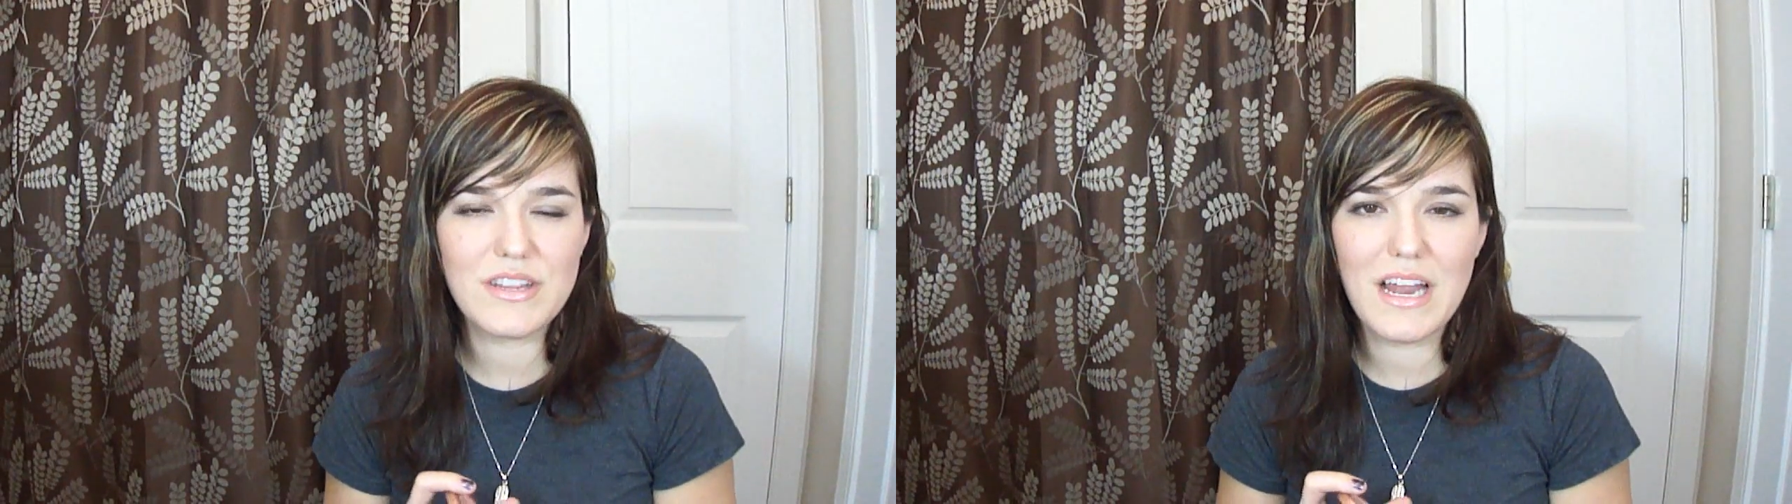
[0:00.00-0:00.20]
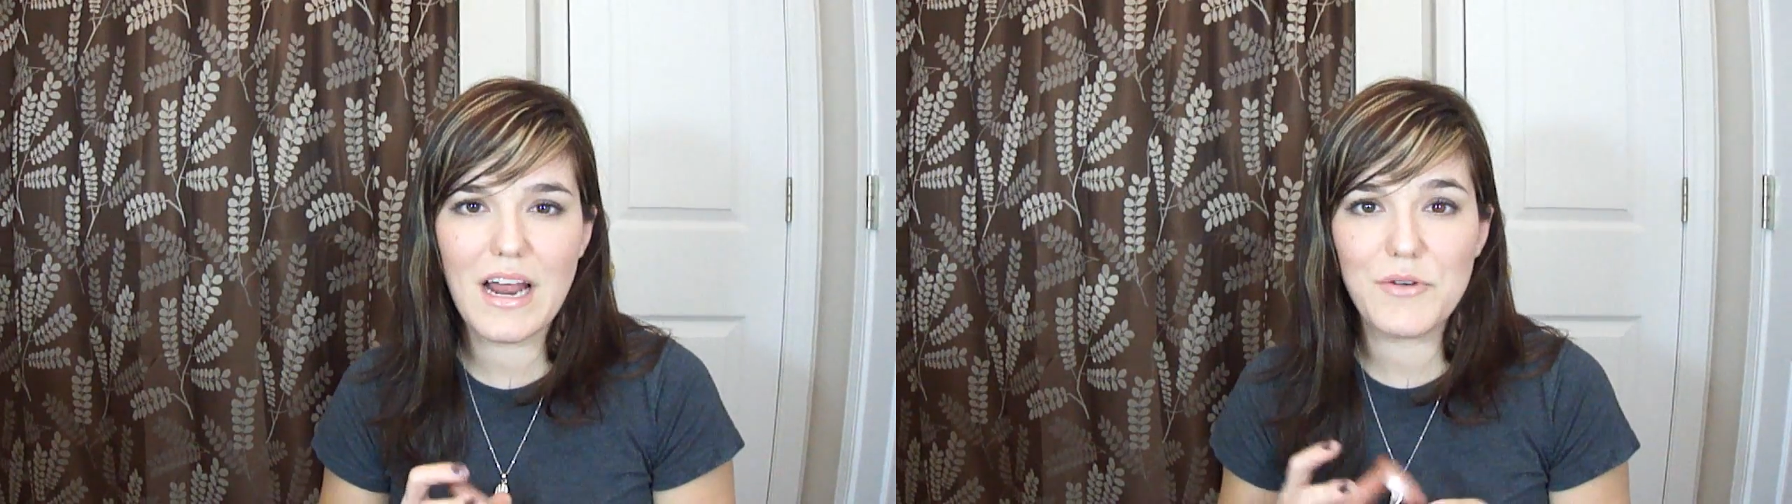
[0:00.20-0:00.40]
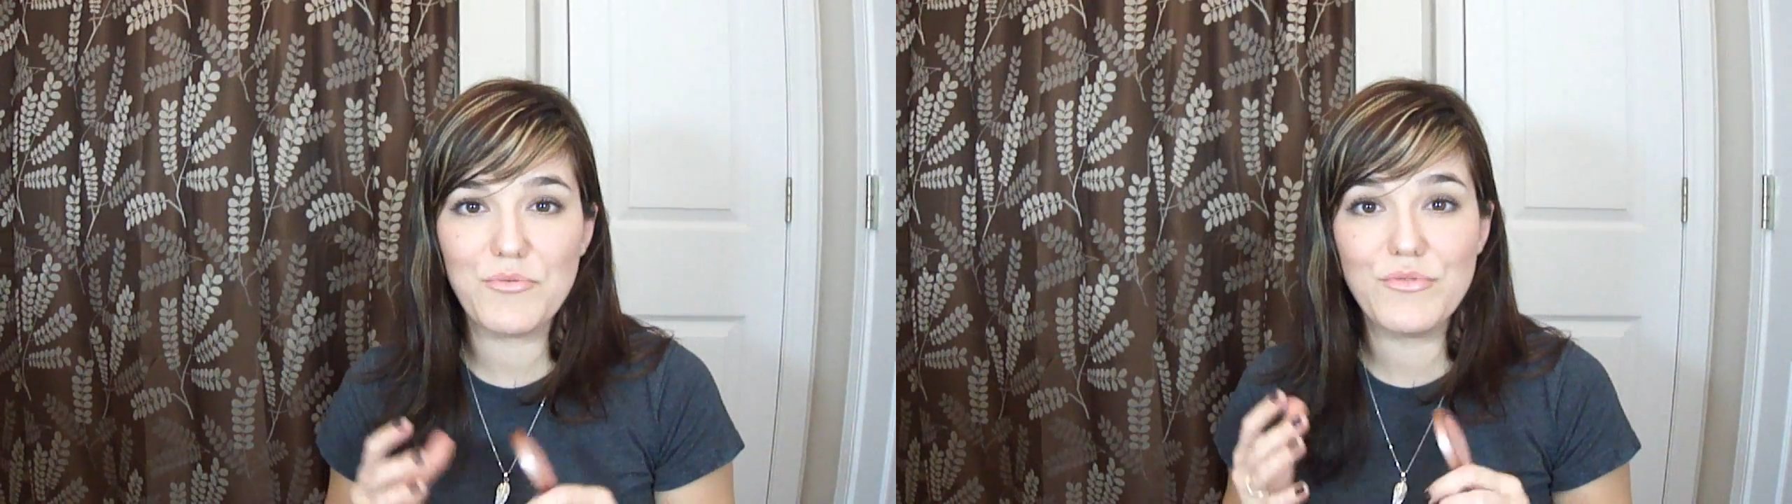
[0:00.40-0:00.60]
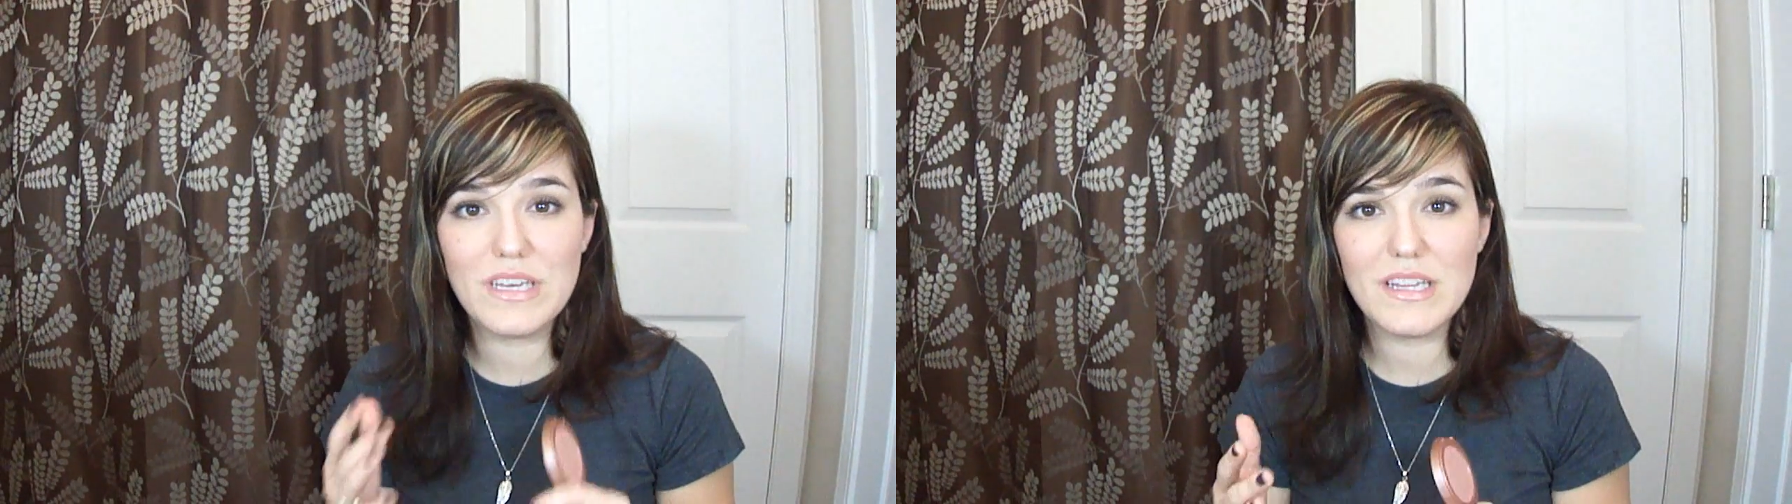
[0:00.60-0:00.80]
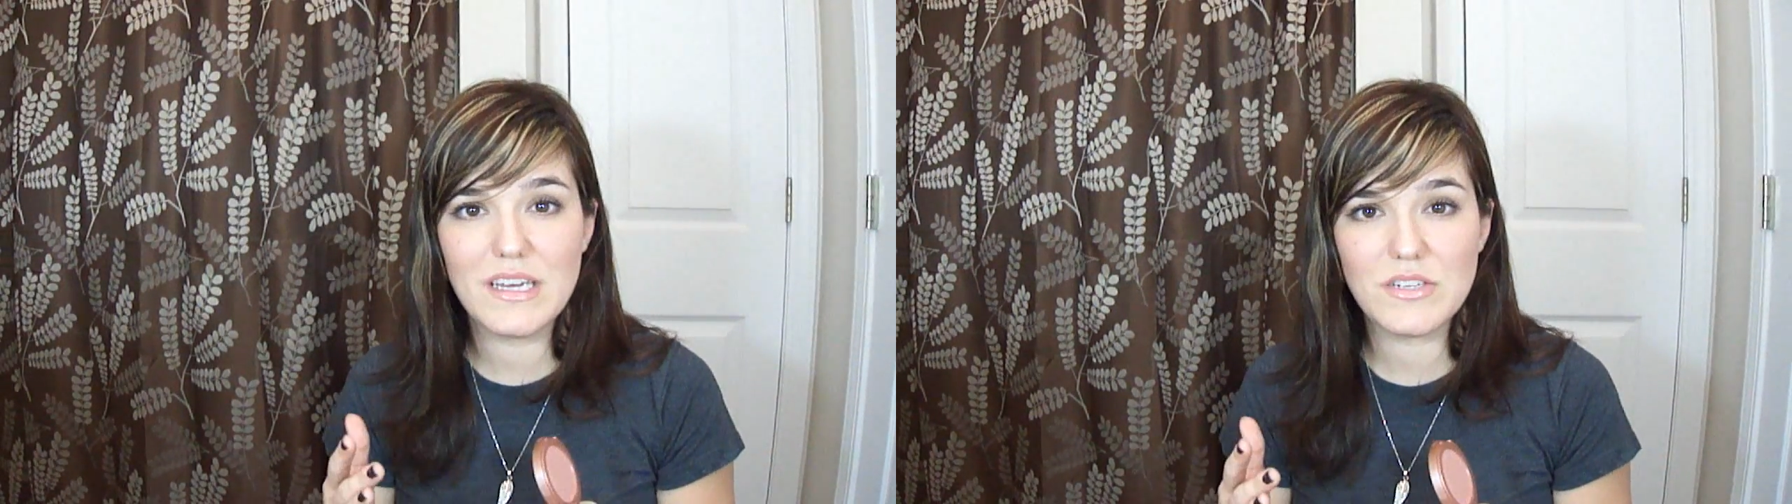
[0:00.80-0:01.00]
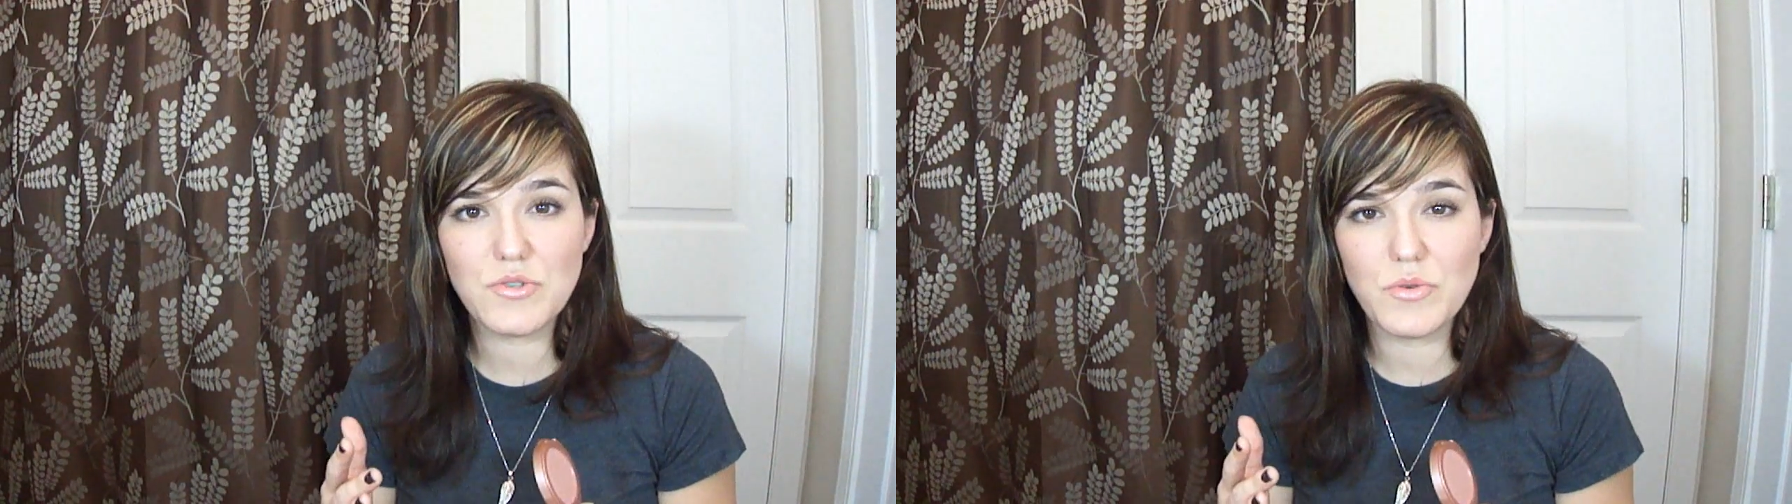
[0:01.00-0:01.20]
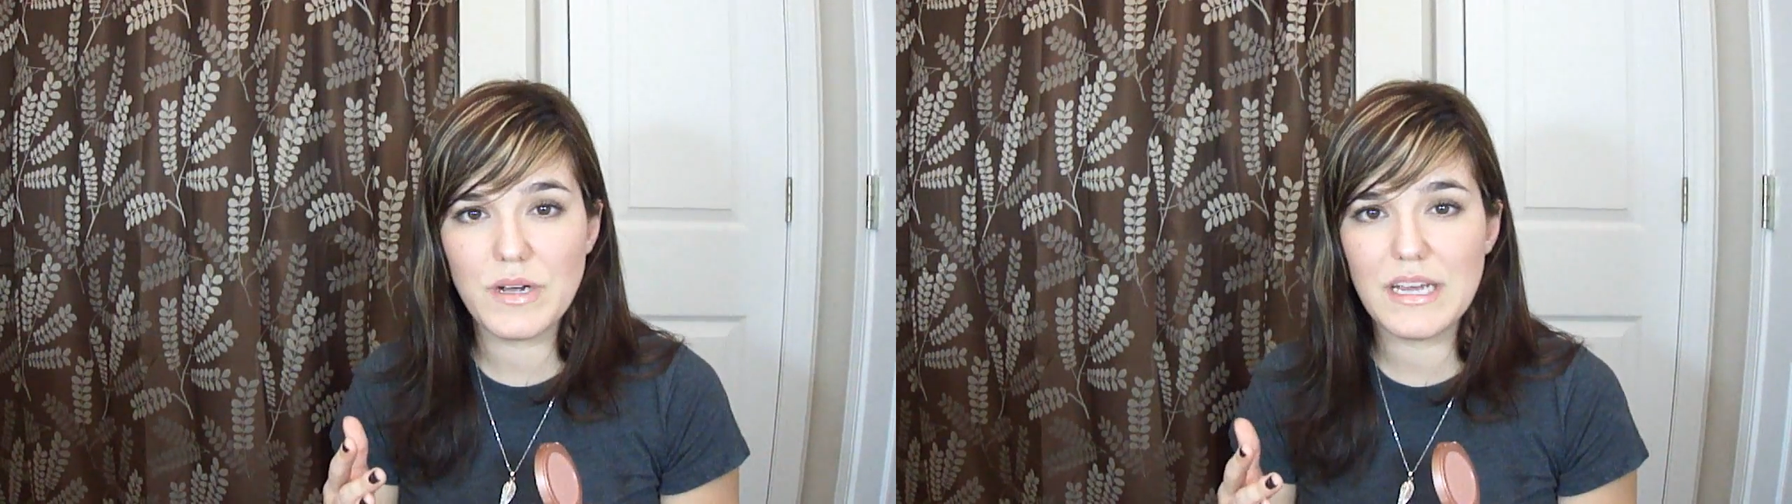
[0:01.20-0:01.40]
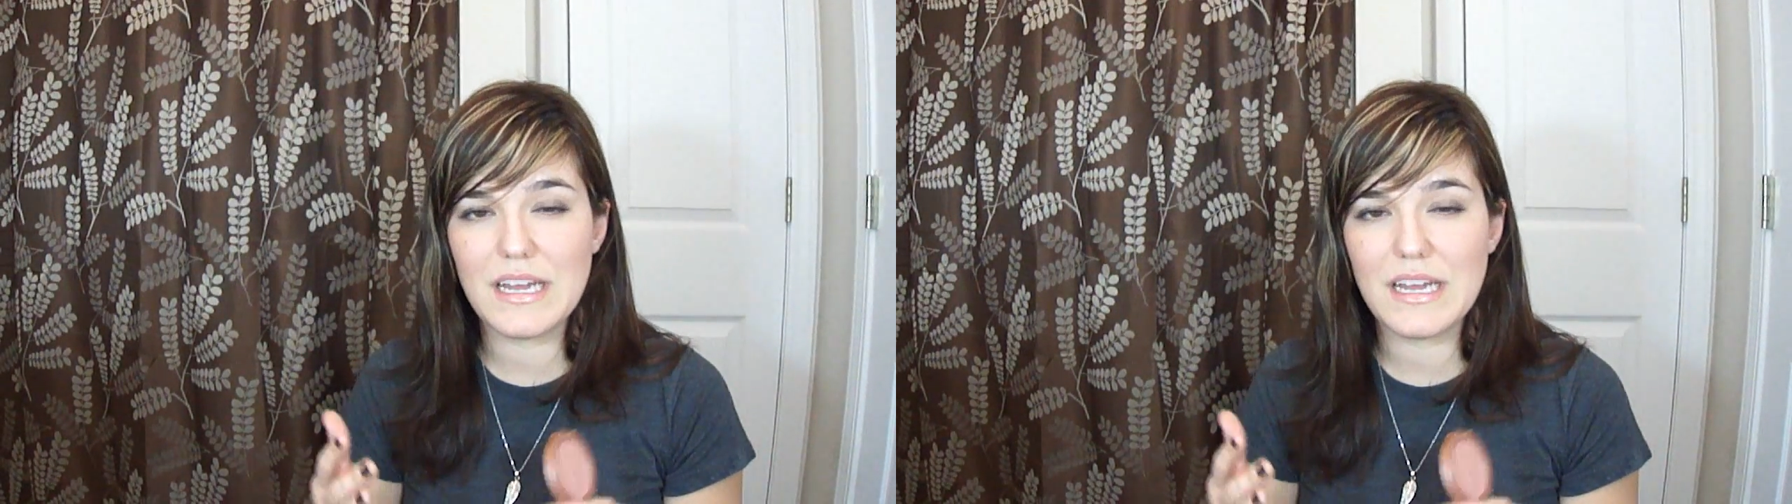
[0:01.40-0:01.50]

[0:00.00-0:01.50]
that I really enjoy,